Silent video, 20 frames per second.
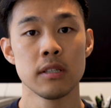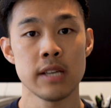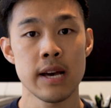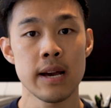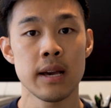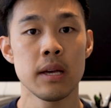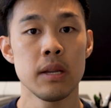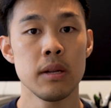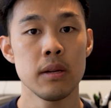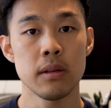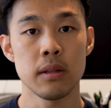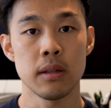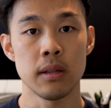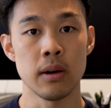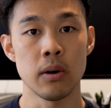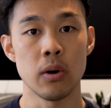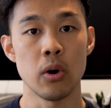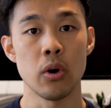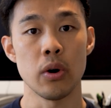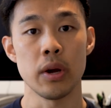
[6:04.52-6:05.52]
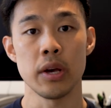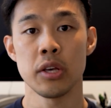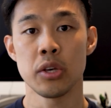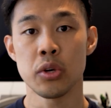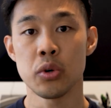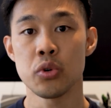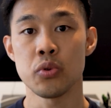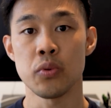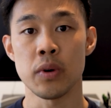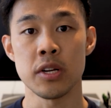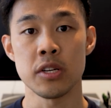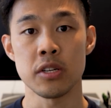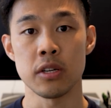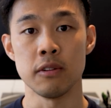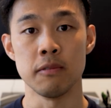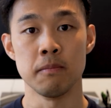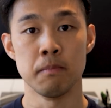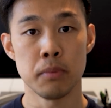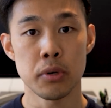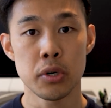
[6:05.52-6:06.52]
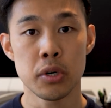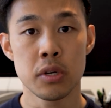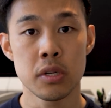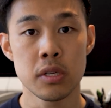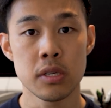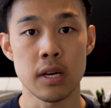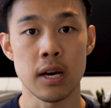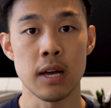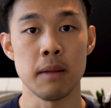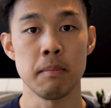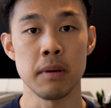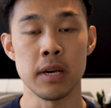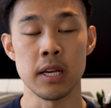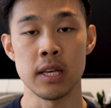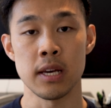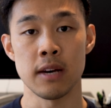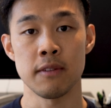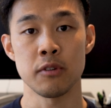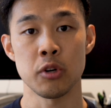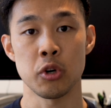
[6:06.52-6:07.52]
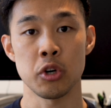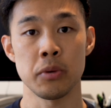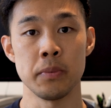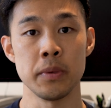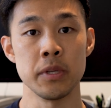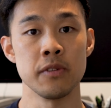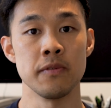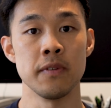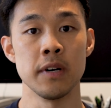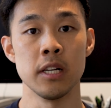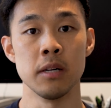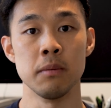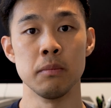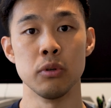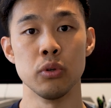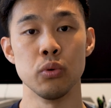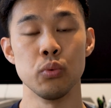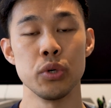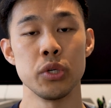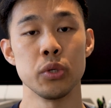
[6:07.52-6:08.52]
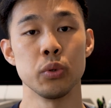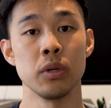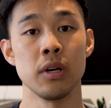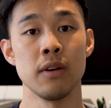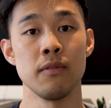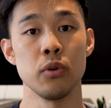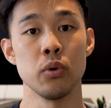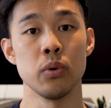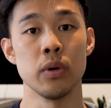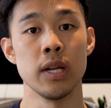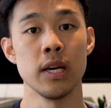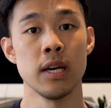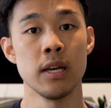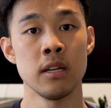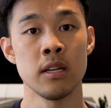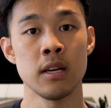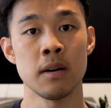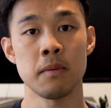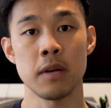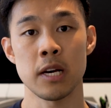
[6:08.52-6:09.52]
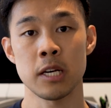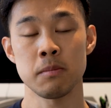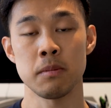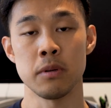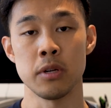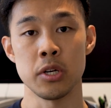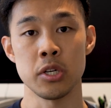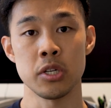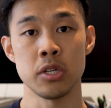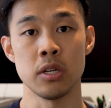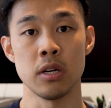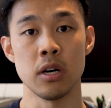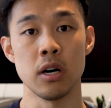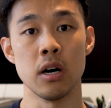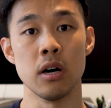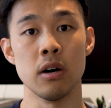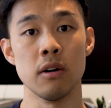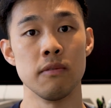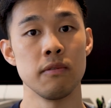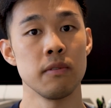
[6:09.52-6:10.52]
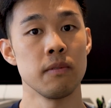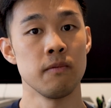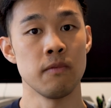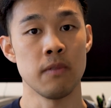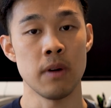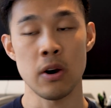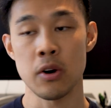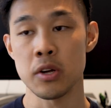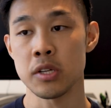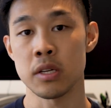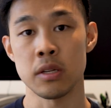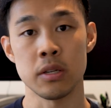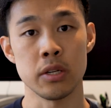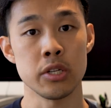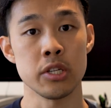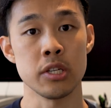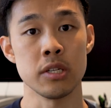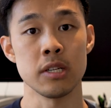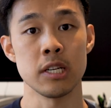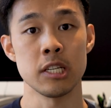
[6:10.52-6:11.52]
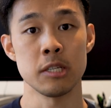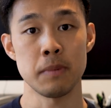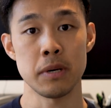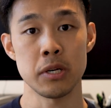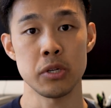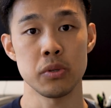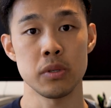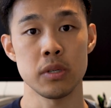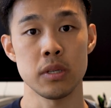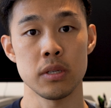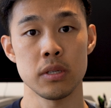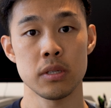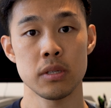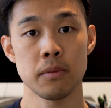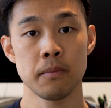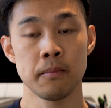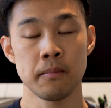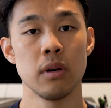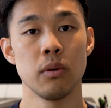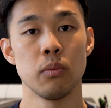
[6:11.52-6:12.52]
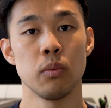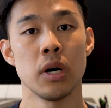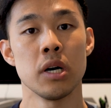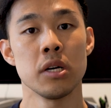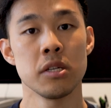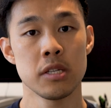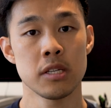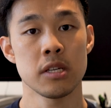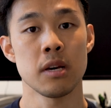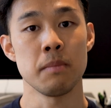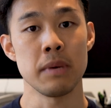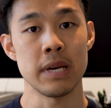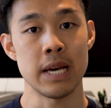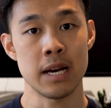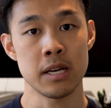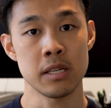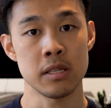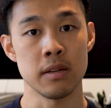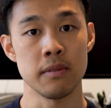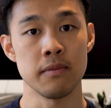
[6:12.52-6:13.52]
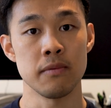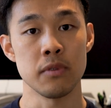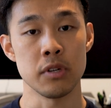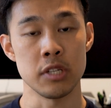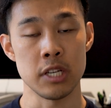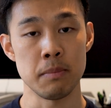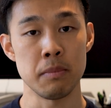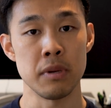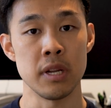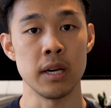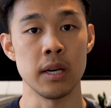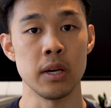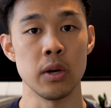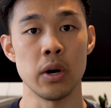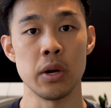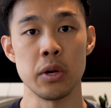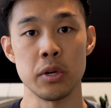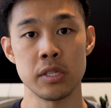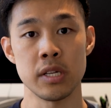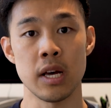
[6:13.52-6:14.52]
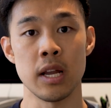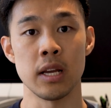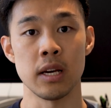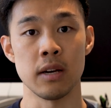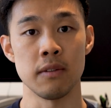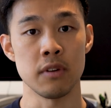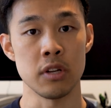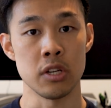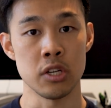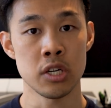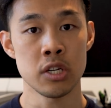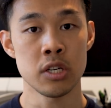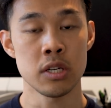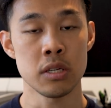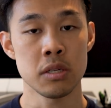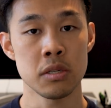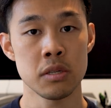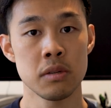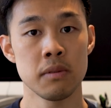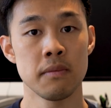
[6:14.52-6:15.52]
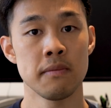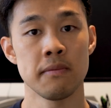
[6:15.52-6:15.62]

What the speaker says: Second, there are a huge range of books and PDF documents available which will give you an in-depth explanation of various conditions and specialties. Whilst this can be excellent for deepening your understanding of conditions,